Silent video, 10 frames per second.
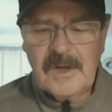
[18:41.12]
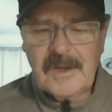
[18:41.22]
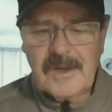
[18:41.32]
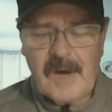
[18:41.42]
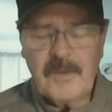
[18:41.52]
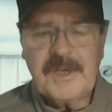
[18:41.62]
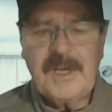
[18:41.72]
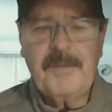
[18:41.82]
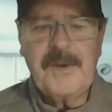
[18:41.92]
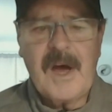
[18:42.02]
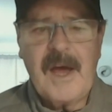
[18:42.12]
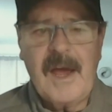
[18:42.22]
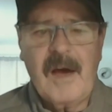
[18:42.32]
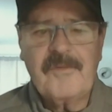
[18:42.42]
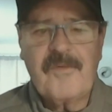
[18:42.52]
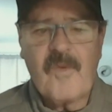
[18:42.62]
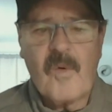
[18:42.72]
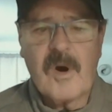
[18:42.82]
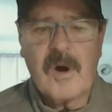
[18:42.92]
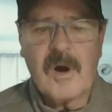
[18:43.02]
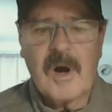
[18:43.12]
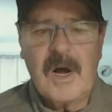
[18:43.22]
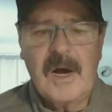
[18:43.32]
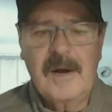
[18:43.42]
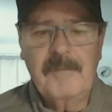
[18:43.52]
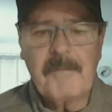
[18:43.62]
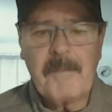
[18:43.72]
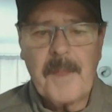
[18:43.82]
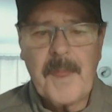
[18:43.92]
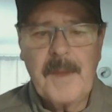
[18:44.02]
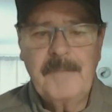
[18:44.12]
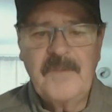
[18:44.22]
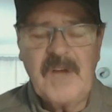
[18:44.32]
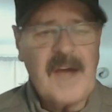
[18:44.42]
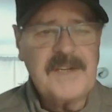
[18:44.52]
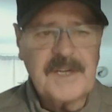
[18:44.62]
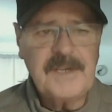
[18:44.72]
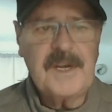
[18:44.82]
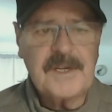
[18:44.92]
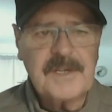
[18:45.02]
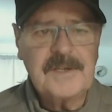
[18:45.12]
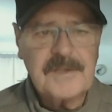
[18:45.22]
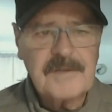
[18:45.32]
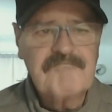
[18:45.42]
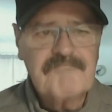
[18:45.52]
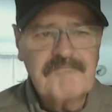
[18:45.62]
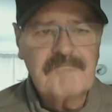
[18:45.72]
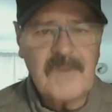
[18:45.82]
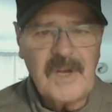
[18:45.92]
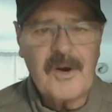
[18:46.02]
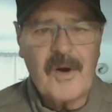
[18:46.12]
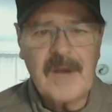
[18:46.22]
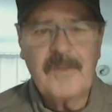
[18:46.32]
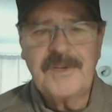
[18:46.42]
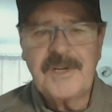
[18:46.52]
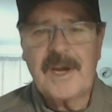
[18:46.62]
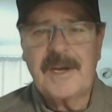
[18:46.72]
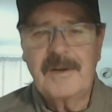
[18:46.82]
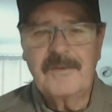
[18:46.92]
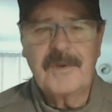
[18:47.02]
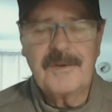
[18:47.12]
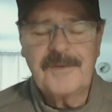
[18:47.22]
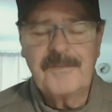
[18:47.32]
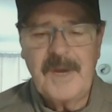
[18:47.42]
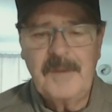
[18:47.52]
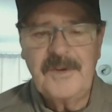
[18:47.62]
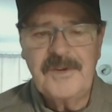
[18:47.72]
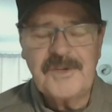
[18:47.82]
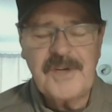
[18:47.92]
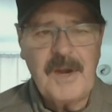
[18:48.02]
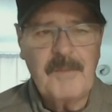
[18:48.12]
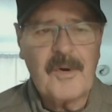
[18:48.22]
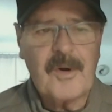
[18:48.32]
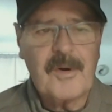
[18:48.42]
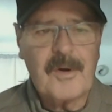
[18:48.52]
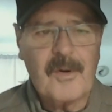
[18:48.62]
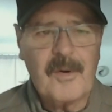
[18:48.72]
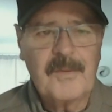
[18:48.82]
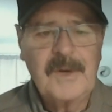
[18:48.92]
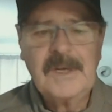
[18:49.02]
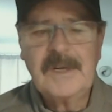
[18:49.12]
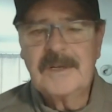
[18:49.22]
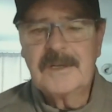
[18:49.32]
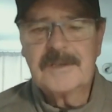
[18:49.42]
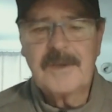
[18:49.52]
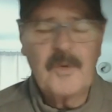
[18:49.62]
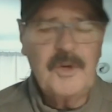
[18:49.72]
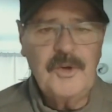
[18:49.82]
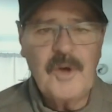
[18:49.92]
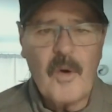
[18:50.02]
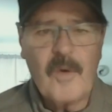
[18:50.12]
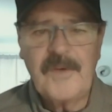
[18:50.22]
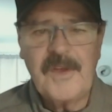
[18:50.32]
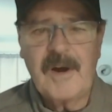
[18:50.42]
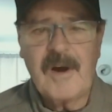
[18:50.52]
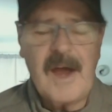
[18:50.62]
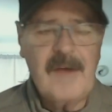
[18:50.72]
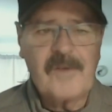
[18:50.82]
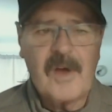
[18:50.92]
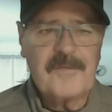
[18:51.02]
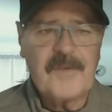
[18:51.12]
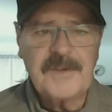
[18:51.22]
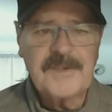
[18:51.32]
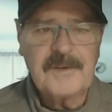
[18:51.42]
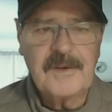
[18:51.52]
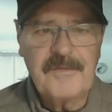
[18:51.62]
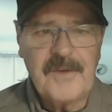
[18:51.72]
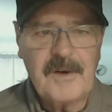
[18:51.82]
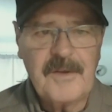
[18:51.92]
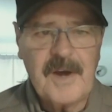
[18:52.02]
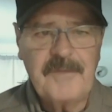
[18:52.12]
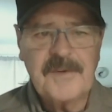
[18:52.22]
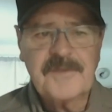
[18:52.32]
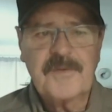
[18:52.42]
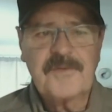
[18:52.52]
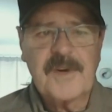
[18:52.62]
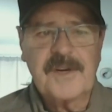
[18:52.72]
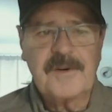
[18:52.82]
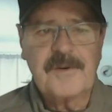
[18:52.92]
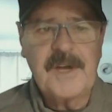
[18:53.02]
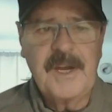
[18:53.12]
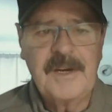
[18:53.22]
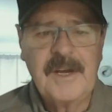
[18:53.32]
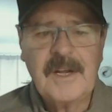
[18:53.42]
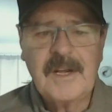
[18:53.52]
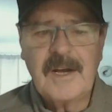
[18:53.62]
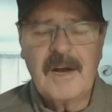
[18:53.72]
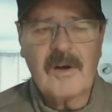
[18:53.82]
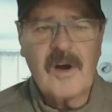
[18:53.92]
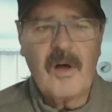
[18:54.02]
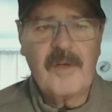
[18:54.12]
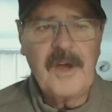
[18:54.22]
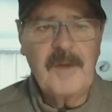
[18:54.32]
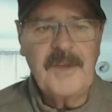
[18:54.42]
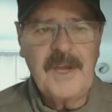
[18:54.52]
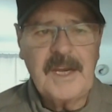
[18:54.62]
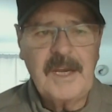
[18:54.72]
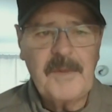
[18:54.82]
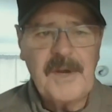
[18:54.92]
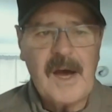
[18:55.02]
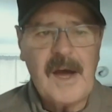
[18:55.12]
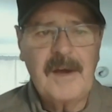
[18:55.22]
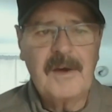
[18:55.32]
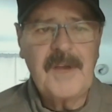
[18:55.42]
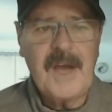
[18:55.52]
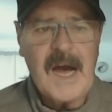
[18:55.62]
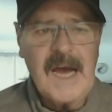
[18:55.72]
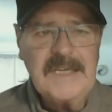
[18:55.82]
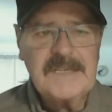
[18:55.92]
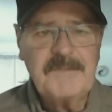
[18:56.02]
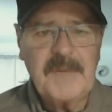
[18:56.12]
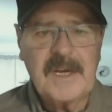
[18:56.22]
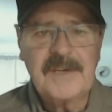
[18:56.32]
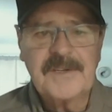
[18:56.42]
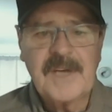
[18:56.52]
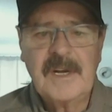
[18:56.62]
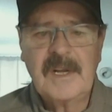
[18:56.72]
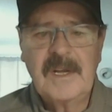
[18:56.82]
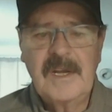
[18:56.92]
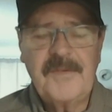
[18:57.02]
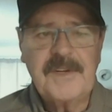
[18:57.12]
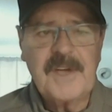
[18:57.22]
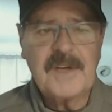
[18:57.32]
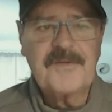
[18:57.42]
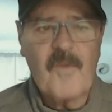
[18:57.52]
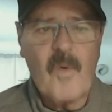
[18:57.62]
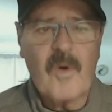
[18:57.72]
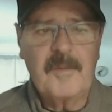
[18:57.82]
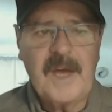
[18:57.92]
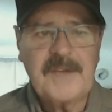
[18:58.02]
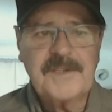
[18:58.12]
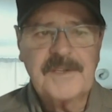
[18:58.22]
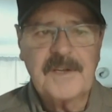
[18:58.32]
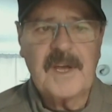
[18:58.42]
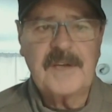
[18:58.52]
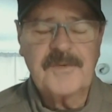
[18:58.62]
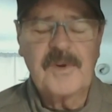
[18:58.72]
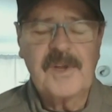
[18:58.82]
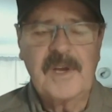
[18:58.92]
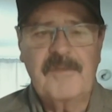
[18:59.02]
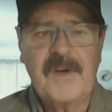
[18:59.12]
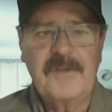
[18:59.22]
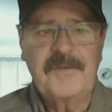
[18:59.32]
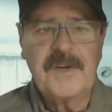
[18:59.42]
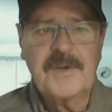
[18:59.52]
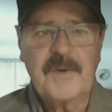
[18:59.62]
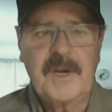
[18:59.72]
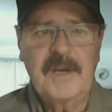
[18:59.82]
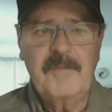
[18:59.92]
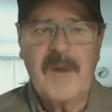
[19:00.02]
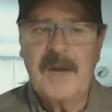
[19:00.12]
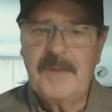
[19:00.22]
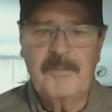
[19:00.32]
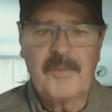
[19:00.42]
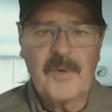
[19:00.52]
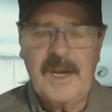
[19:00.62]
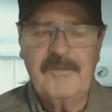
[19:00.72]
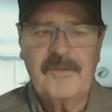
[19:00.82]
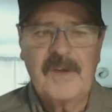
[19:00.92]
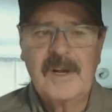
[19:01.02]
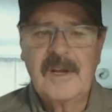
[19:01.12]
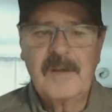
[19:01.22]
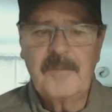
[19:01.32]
I would keep an eye out for the ice conditions. You know, I would check in with maybe the chamber or someone you know over there. I have a lot of friends that live there that I fish with regularly, and I'll call them and they keep an eye on the ice, because if it does form, that's really a fun fishery. It might be brief, but